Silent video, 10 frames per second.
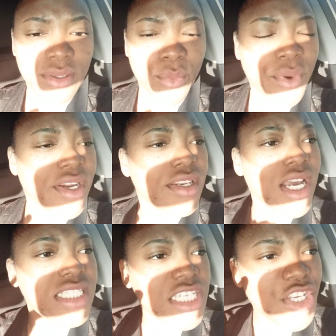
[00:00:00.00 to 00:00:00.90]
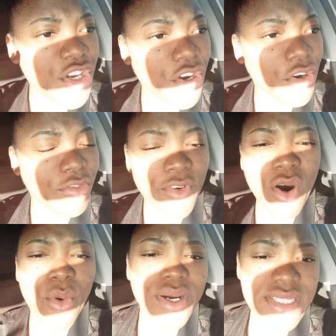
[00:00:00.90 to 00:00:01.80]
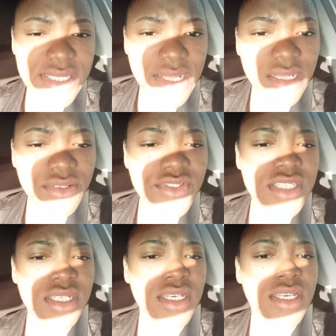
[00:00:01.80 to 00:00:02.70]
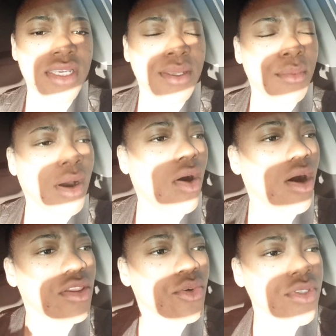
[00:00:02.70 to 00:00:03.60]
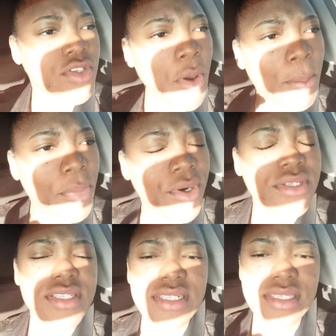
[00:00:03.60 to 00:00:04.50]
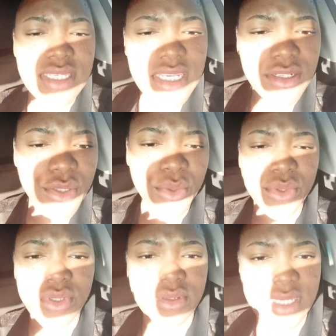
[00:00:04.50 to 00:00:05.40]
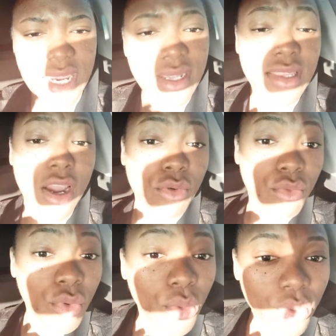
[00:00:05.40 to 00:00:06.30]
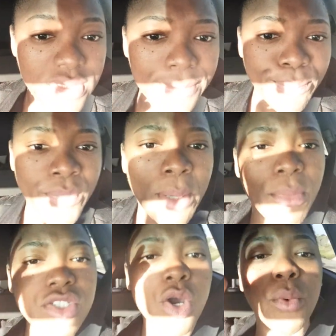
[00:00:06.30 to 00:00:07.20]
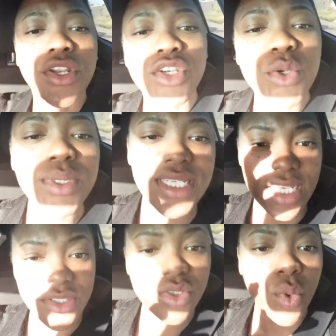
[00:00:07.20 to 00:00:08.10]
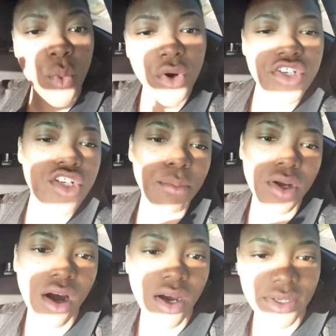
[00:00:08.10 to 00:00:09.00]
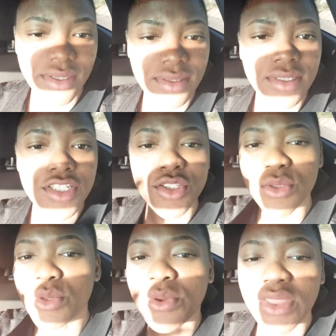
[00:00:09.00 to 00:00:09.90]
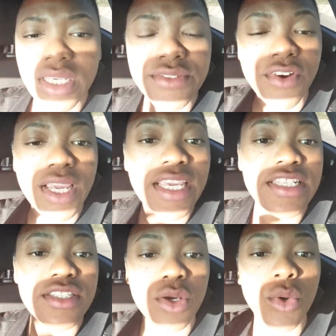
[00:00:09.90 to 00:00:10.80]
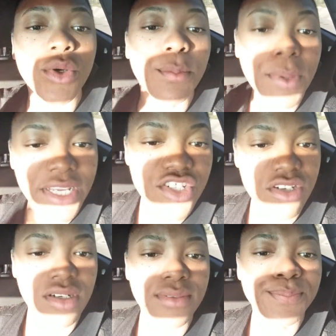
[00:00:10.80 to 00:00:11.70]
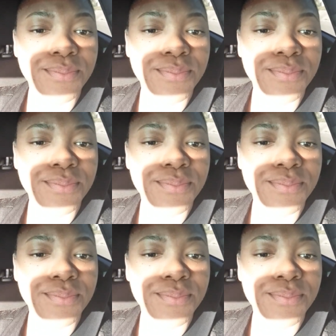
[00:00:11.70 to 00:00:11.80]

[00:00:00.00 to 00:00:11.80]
We're not here for ourselves, although some persons seek to take that route. But our duty is to worship God, to do things for His good pleasure,